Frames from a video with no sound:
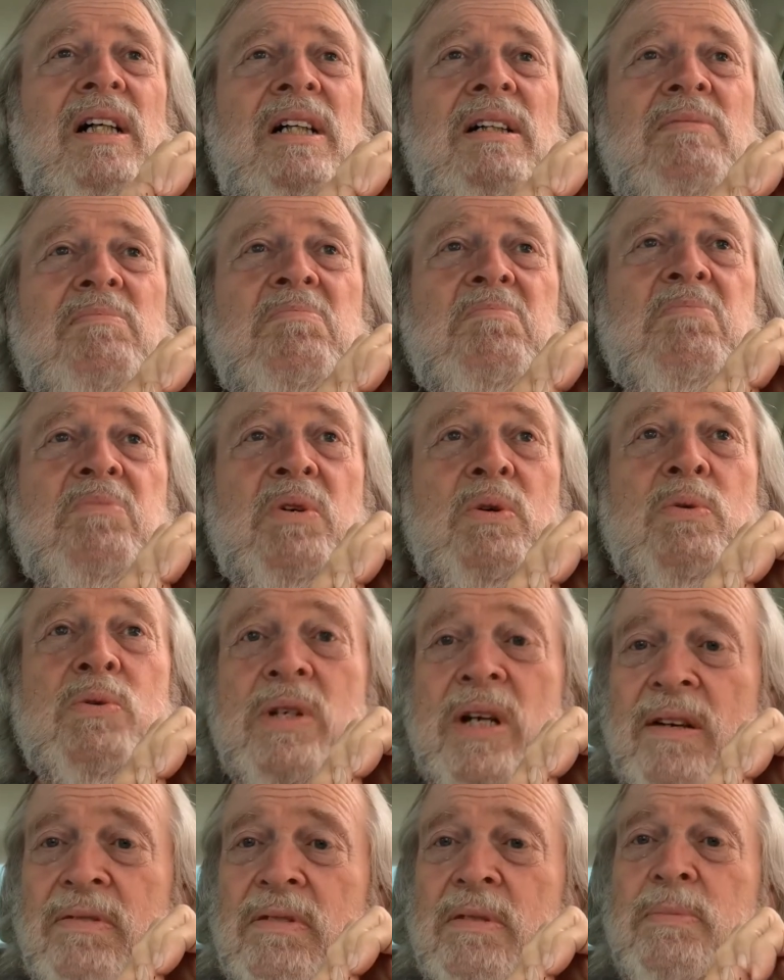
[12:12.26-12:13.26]
Those
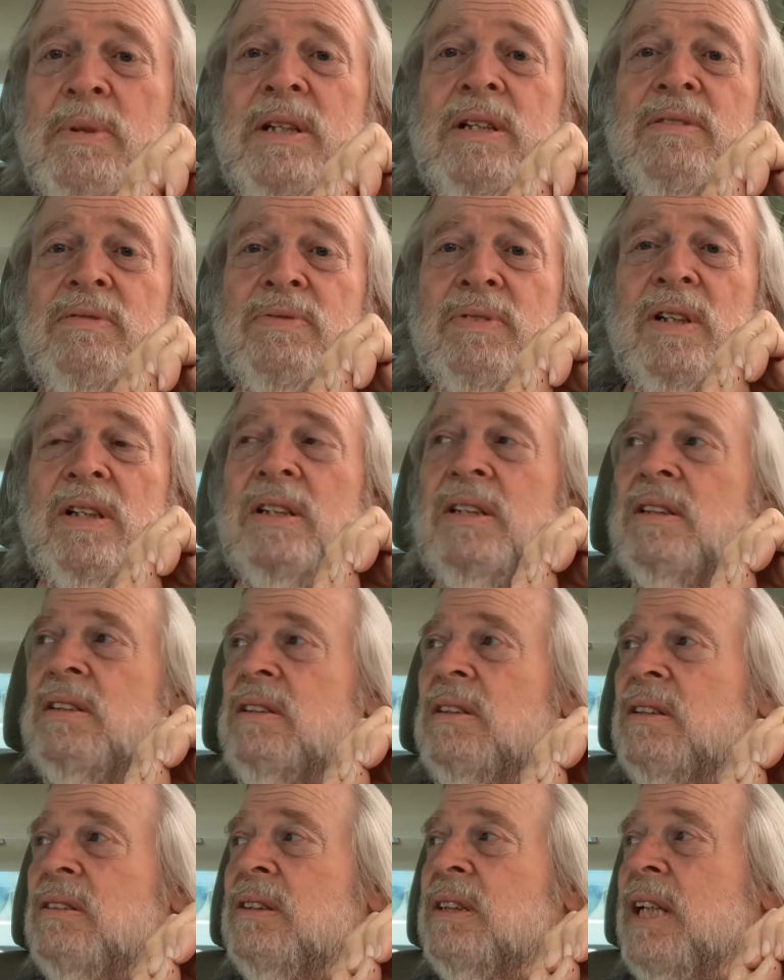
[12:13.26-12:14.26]
have to be confronted.
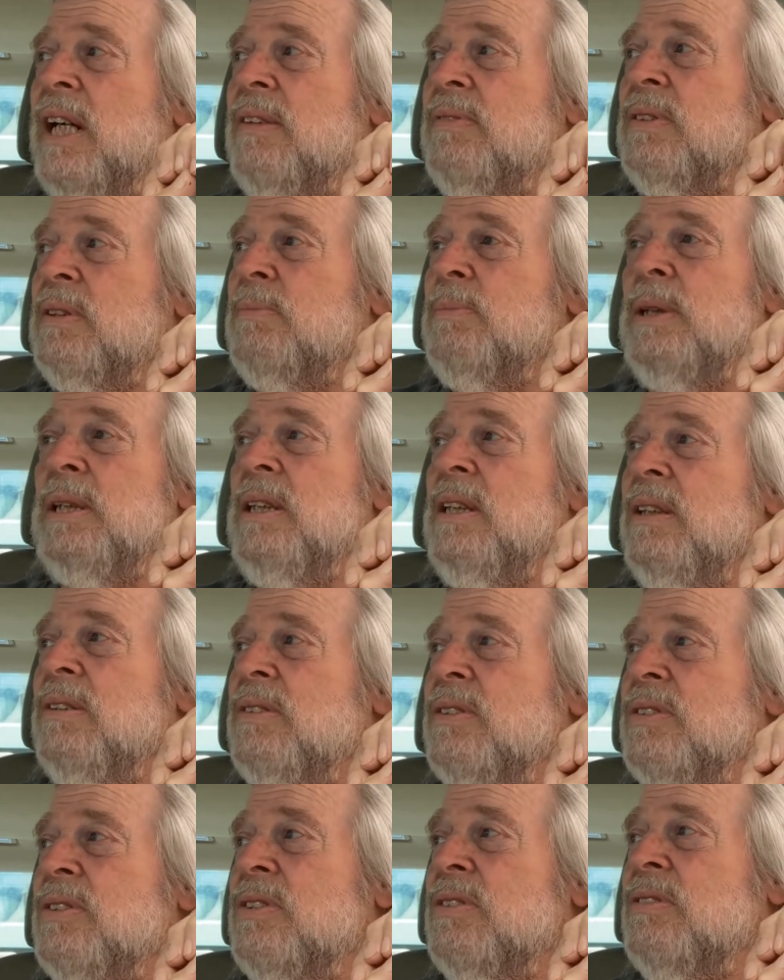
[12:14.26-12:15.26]
Those have to be
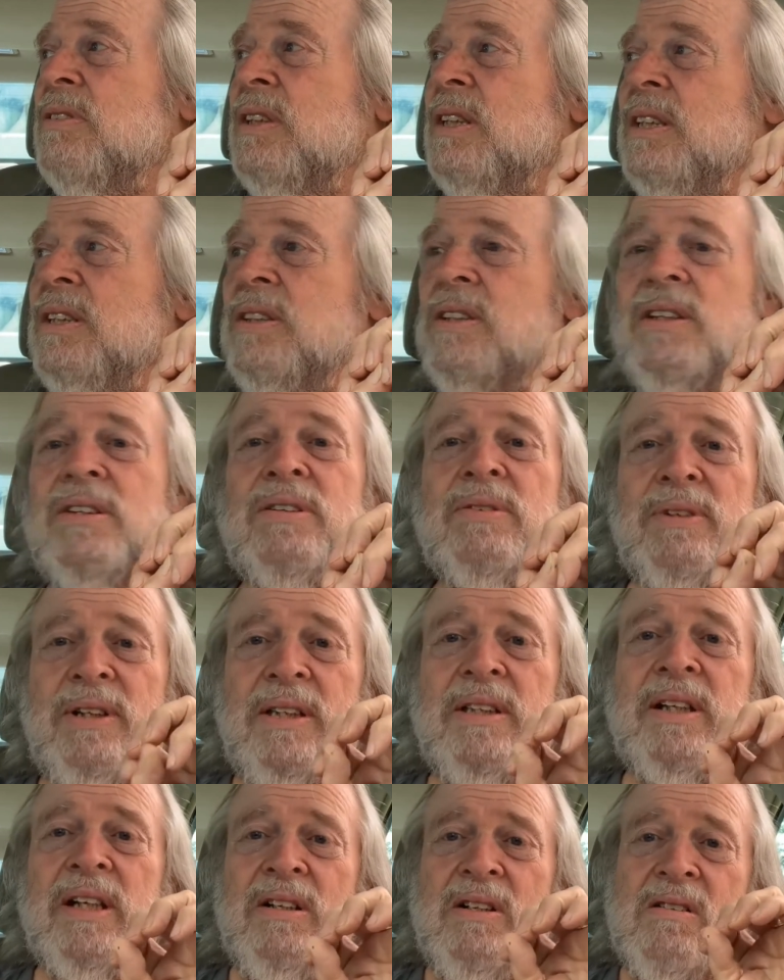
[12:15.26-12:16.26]
understood as the threat
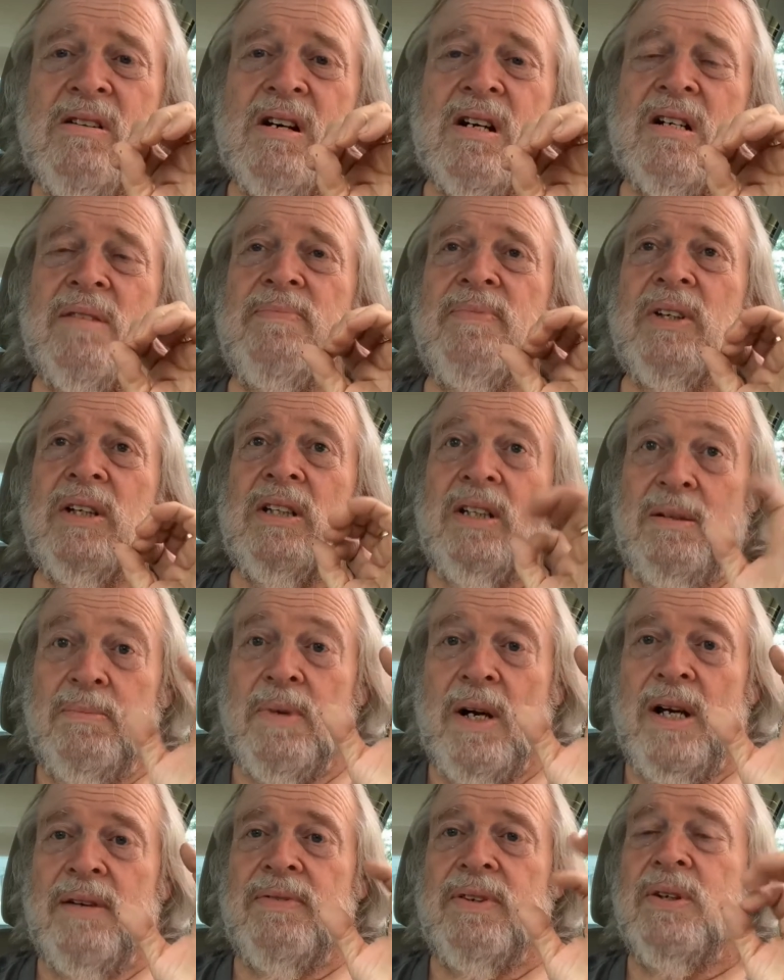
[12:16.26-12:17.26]
they are, in
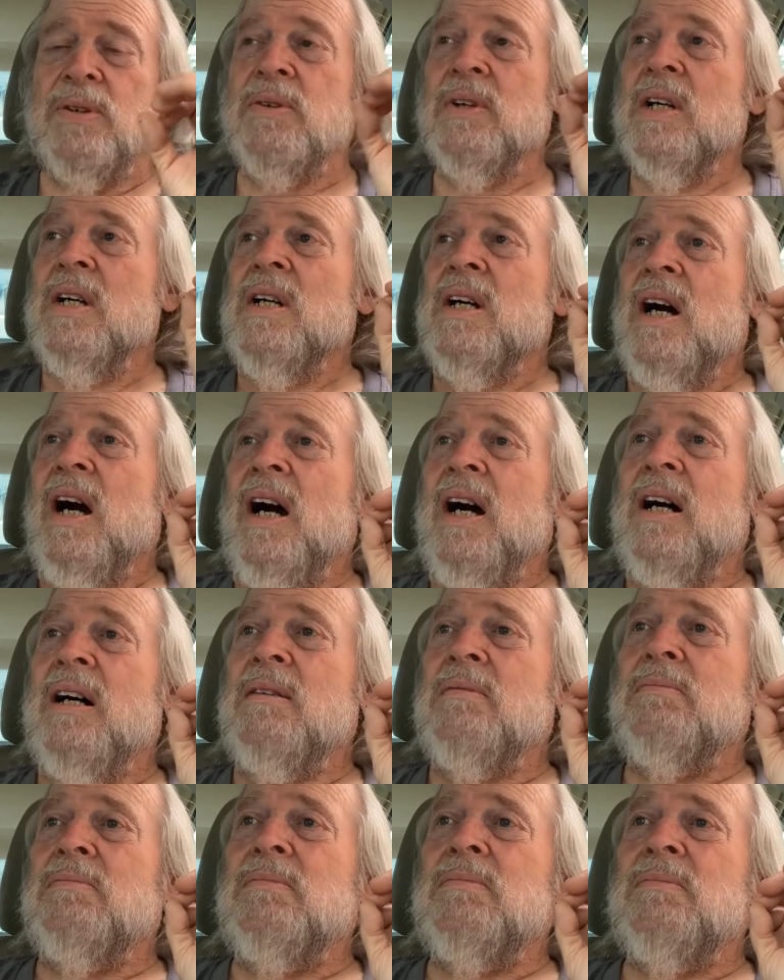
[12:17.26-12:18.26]
my view.
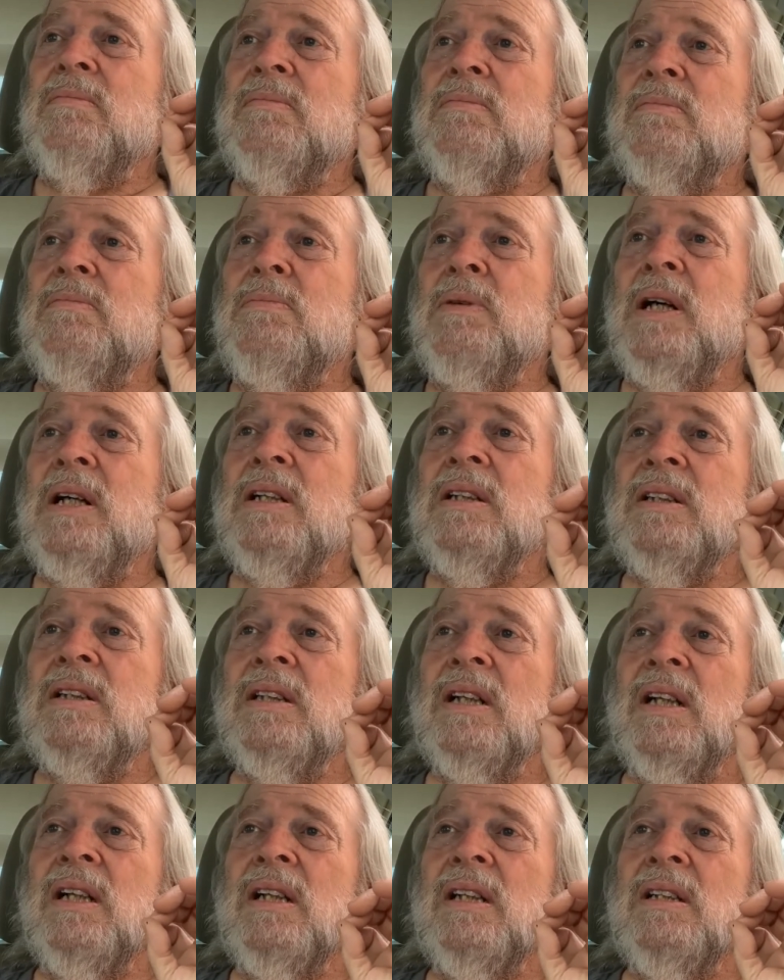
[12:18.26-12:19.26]
But
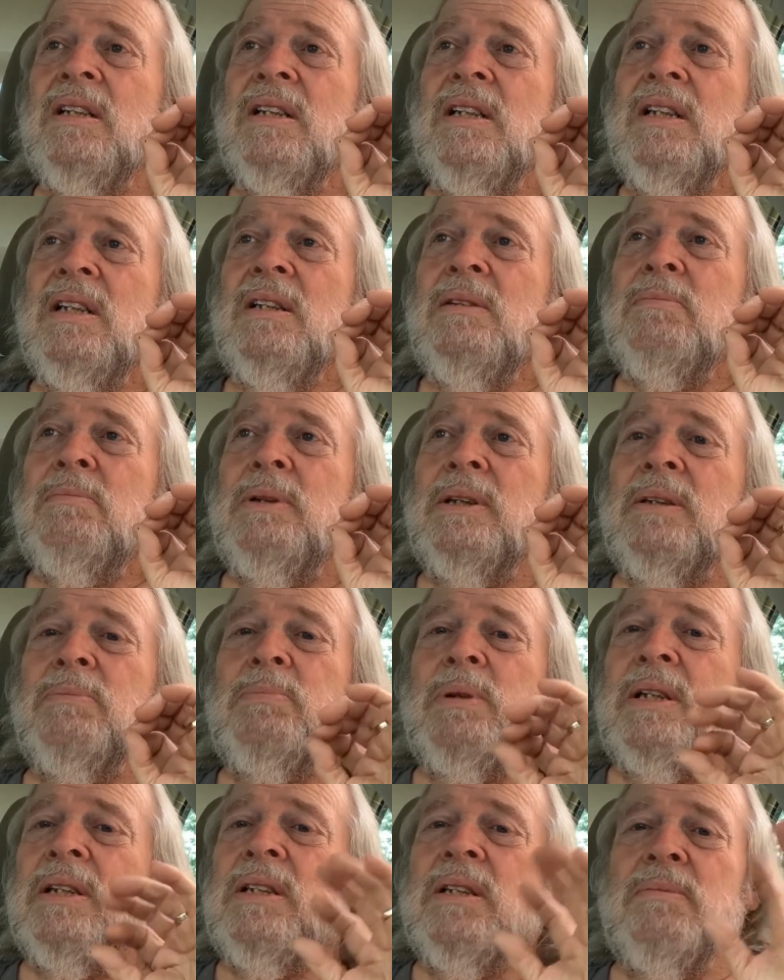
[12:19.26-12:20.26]

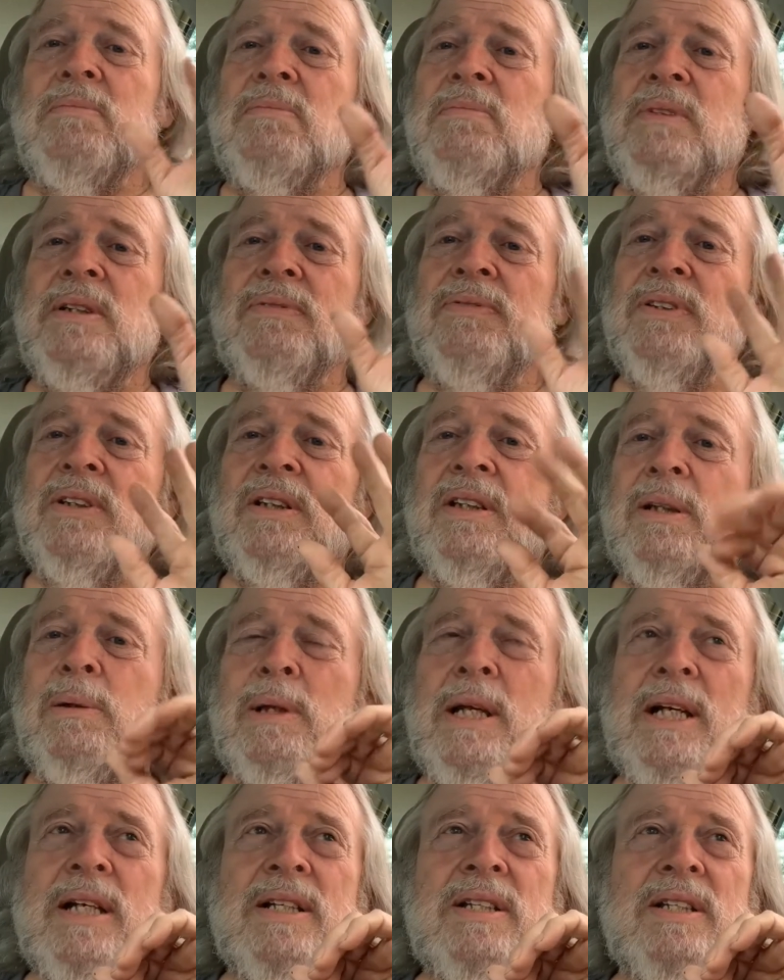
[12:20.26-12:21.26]
it's a different
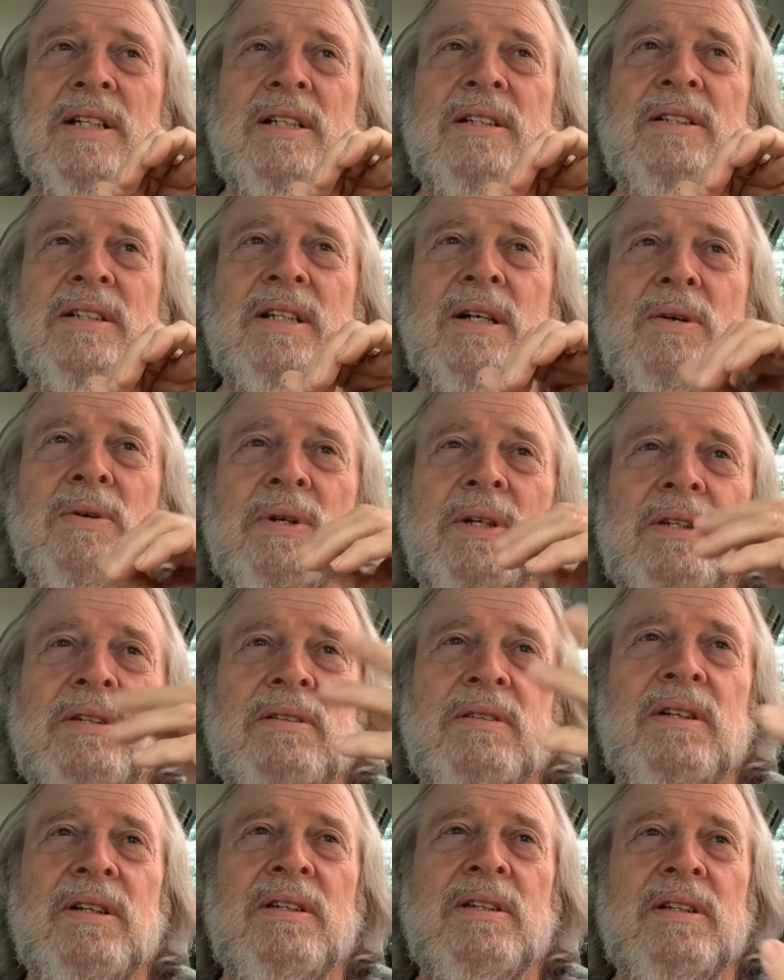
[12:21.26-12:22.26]
place, and so
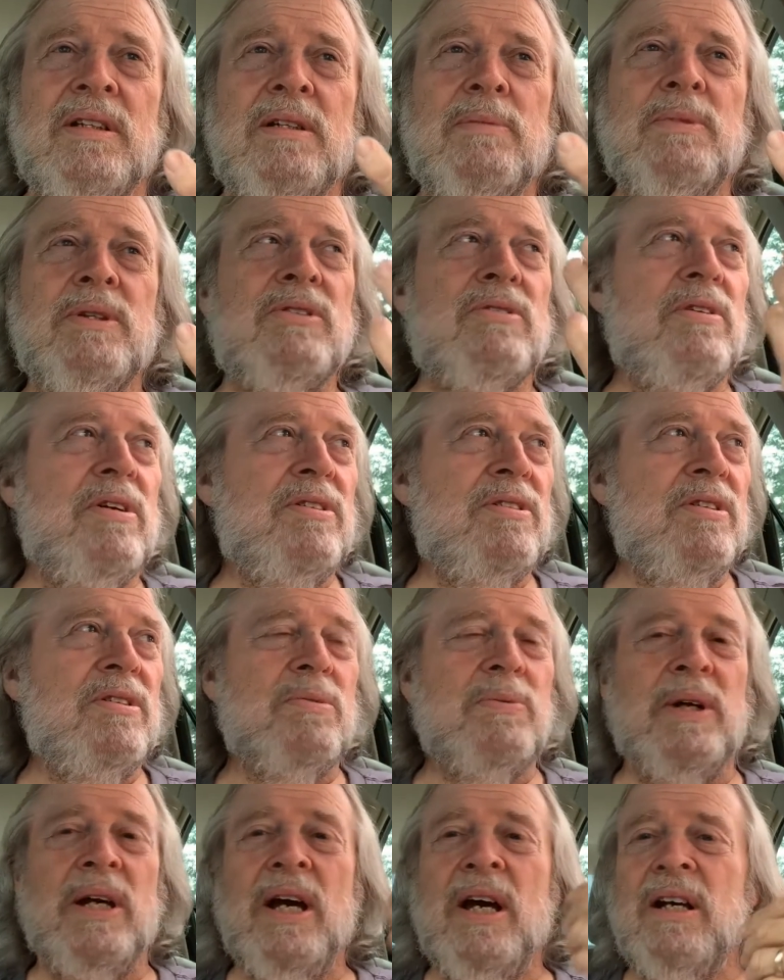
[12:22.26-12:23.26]
in the demonstrations
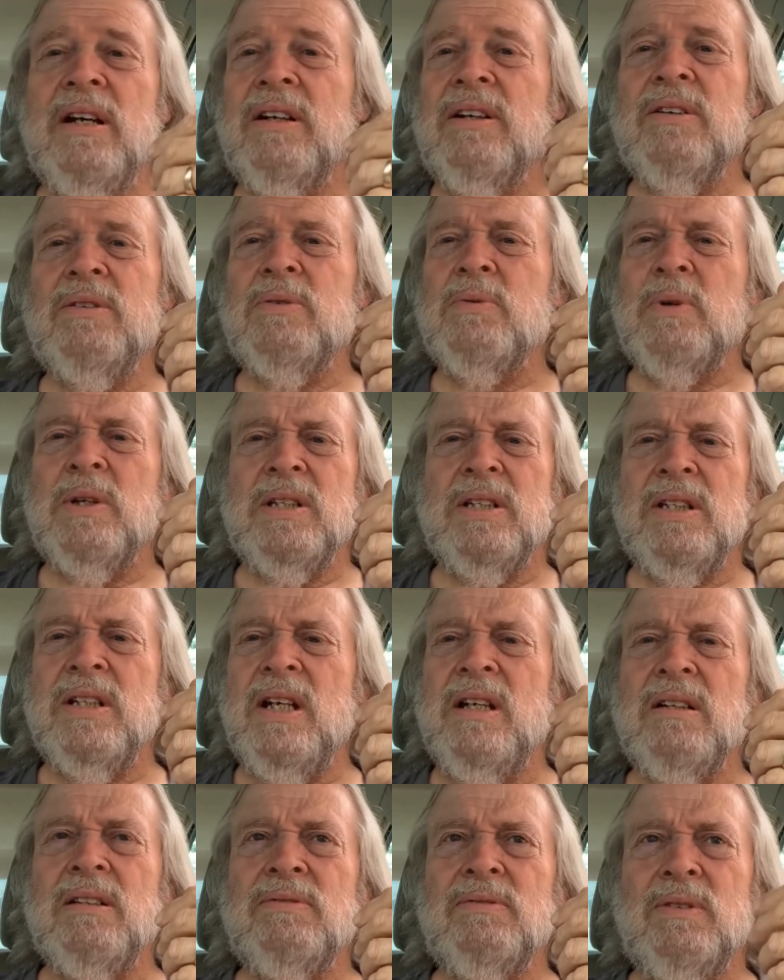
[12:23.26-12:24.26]
we had here in West
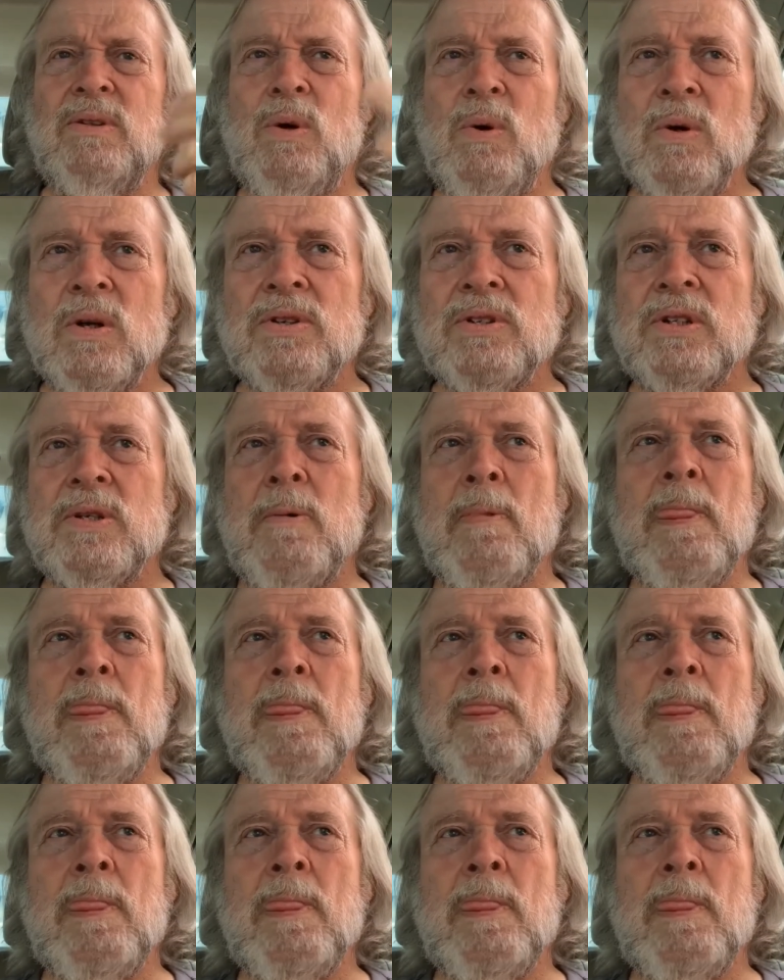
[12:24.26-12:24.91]
Seattle, of course,